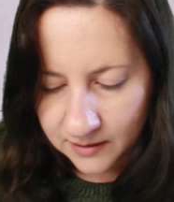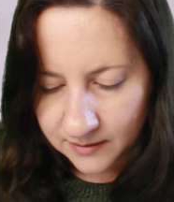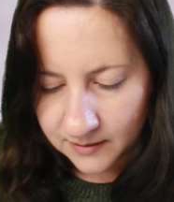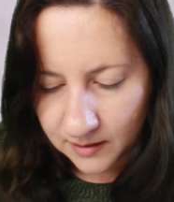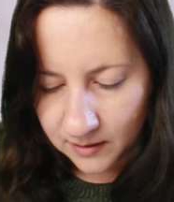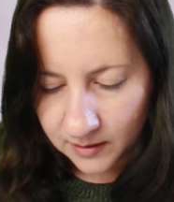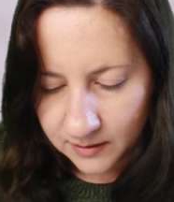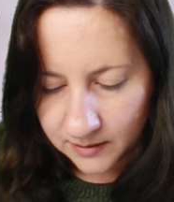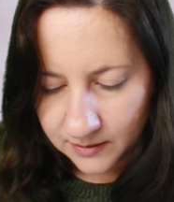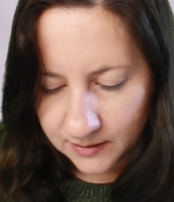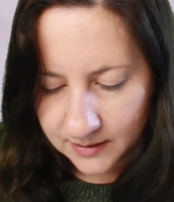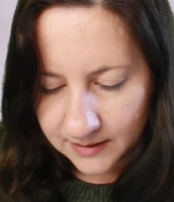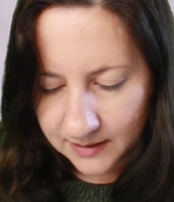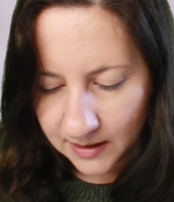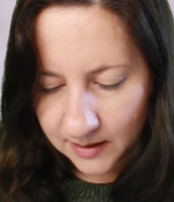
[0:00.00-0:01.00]
So I'm going to do
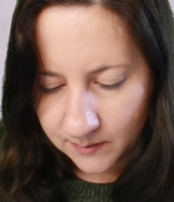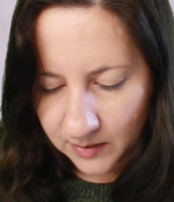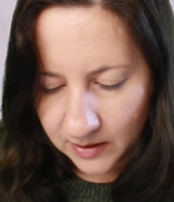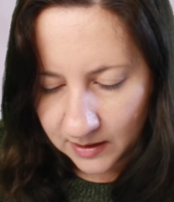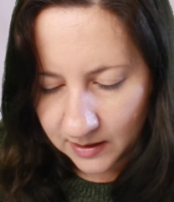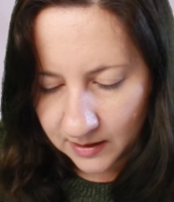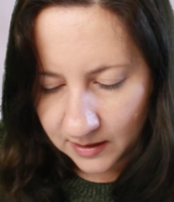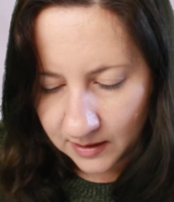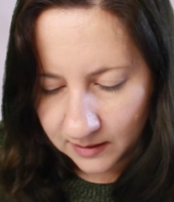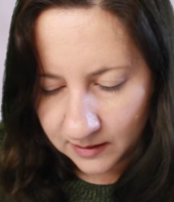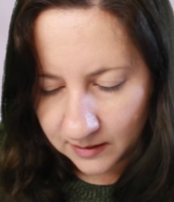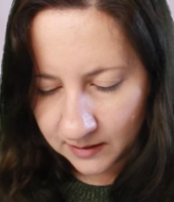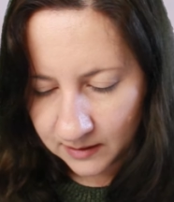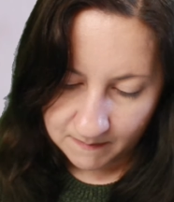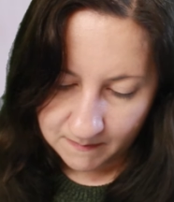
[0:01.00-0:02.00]
the same here
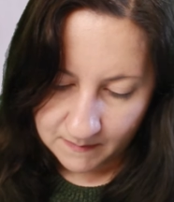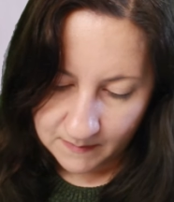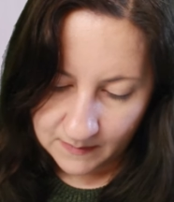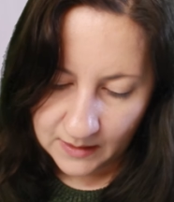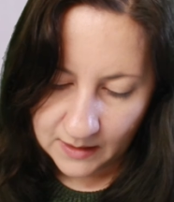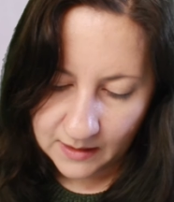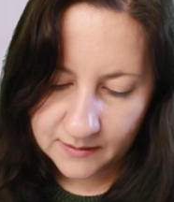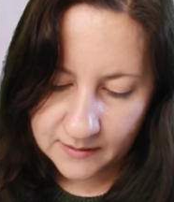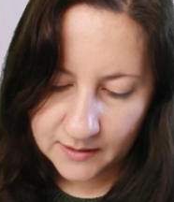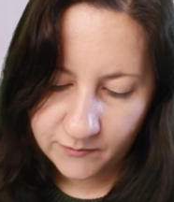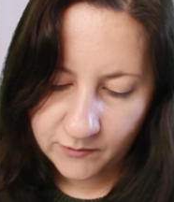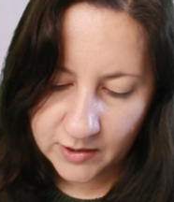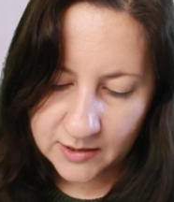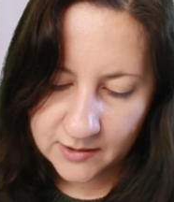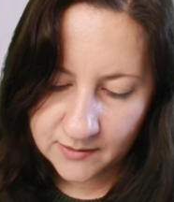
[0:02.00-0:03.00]
and then
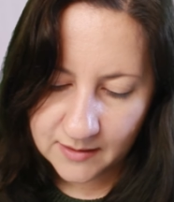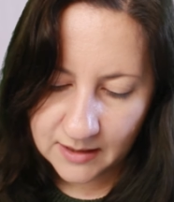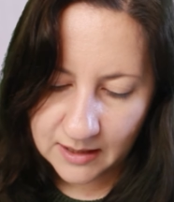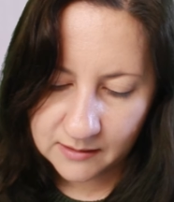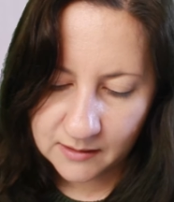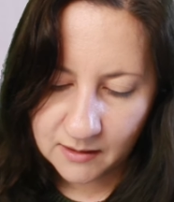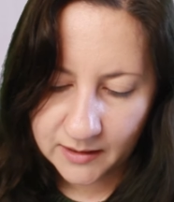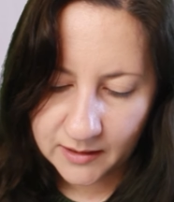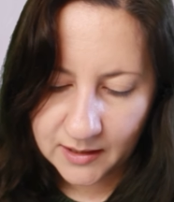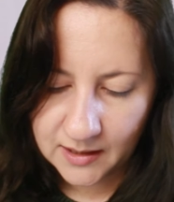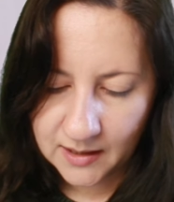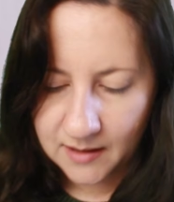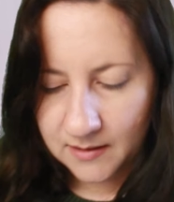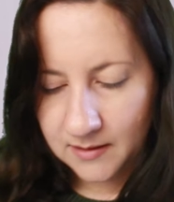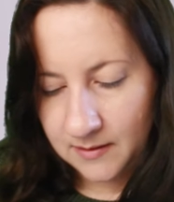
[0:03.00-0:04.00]
redo that line
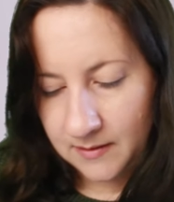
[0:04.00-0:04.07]
again.